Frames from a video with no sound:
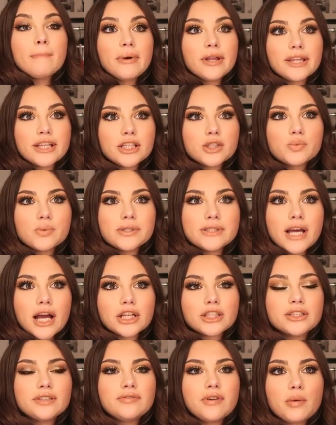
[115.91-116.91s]
But these ones
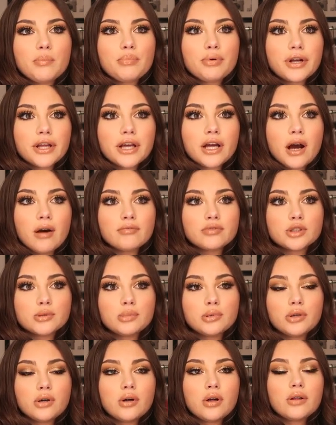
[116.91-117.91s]
actually felt pretty
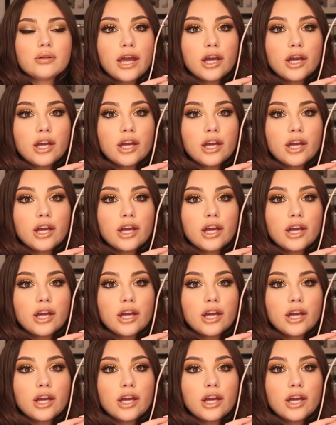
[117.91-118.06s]
comfortable,